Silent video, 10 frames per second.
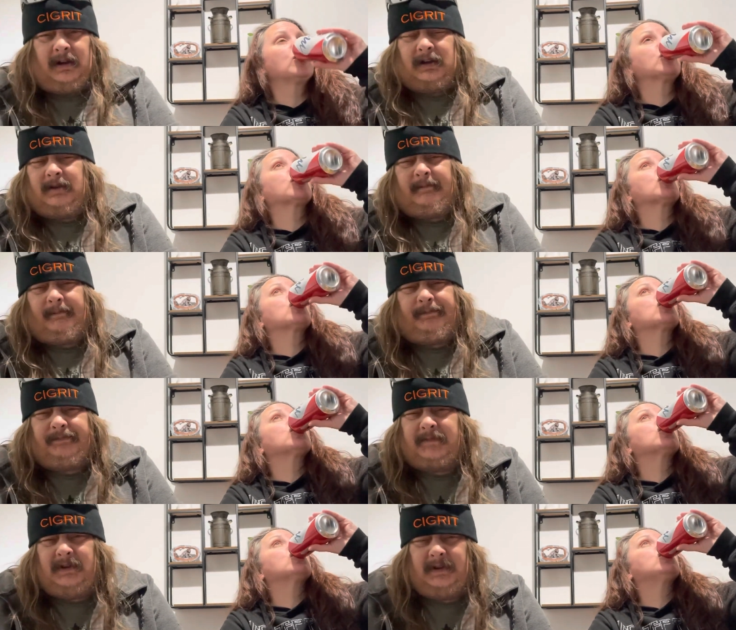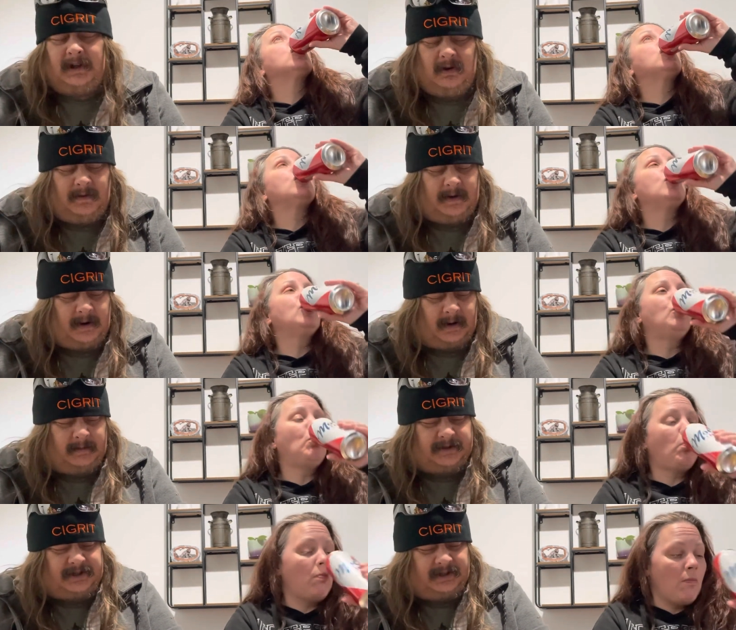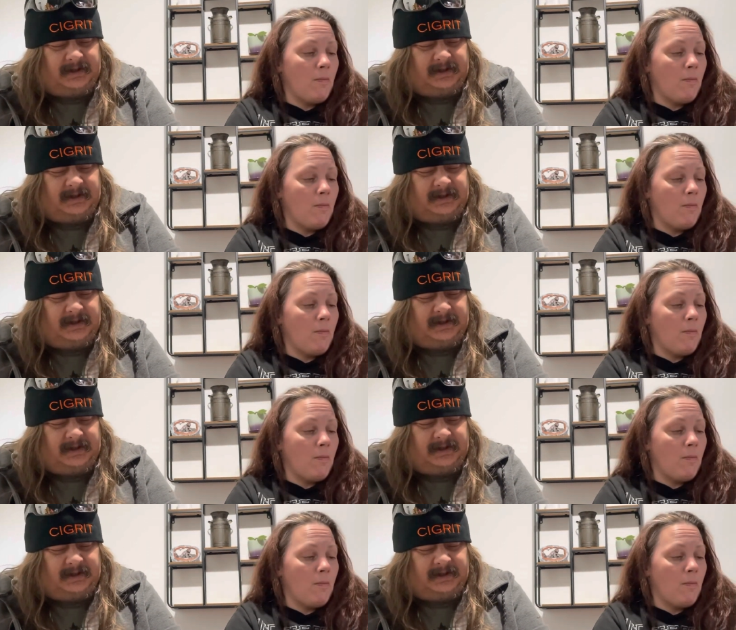Speaker 1: like didn't go in the garbage.